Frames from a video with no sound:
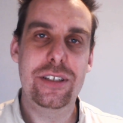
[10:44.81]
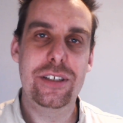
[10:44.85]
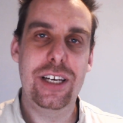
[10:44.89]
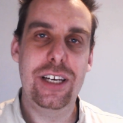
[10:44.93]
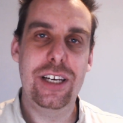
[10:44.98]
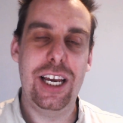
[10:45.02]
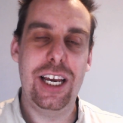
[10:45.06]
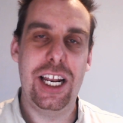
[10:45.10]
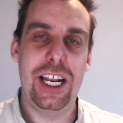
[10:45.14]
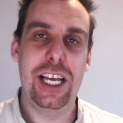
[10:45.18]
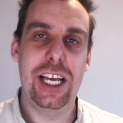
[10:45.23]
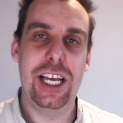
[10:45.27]

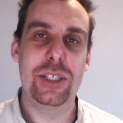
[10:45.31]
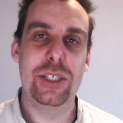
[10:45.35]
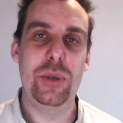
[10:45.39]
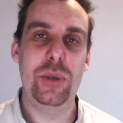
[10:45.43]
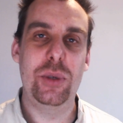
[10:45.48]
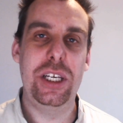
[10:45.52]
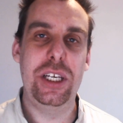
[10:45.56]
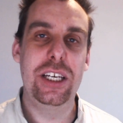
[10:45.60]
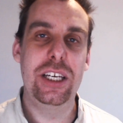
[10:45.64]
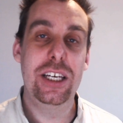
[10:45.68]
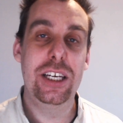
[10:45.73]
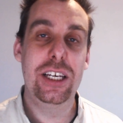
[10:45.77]
And as we
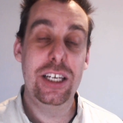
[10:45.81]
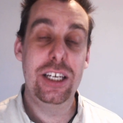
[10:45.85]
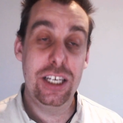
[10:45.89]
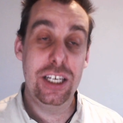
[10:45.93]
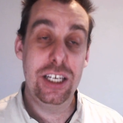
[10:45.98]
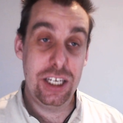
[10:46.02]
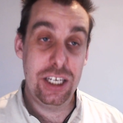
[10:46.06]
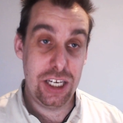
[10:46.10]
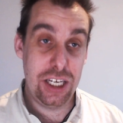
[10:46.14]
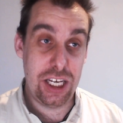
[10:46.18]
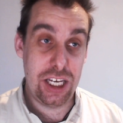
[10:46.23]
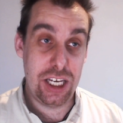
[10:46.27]

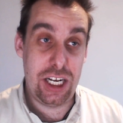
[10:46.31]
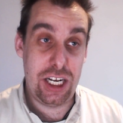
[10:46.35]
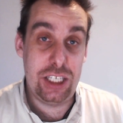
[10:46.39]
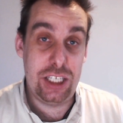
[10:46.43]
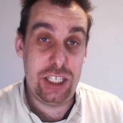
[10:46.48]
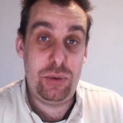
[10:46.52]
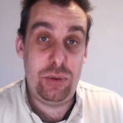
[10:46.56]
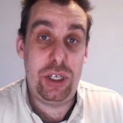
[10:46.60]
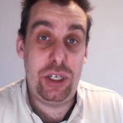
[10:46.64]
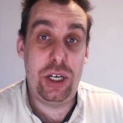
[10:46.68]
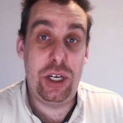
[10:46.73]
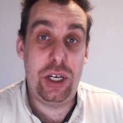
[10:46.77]

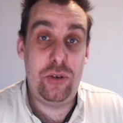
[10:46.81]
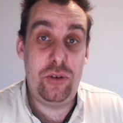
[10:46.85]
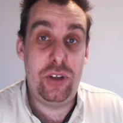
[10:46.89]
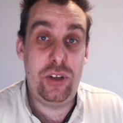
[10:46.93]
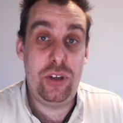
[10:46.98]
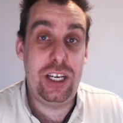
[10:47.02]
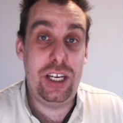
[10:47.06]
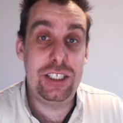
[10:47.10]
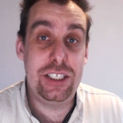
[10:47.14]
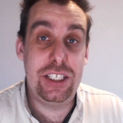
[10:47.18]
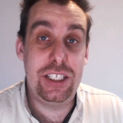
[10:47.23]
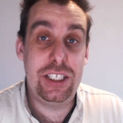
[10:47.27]
go through
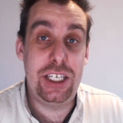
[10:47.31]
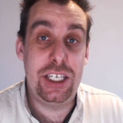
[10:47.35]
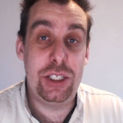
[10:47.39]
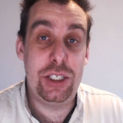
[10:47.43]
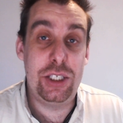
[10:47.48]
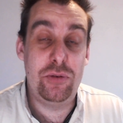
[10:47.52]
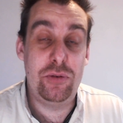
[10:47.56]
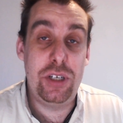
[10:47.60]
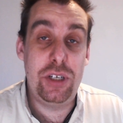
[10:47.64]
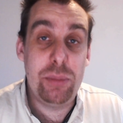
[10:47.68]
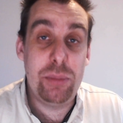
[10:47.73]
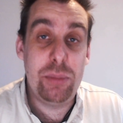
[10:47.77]
that stage of
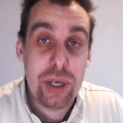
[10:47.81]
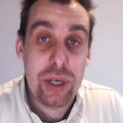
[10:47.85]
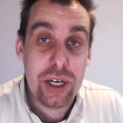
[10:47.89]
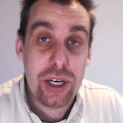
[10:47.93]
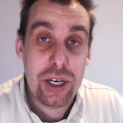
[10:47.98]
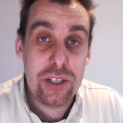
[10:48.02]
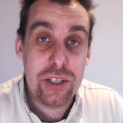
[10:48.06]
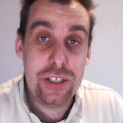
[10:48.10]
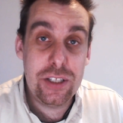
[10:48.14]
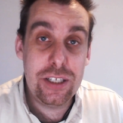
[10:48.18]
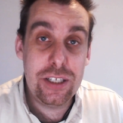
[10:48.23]
rebirth,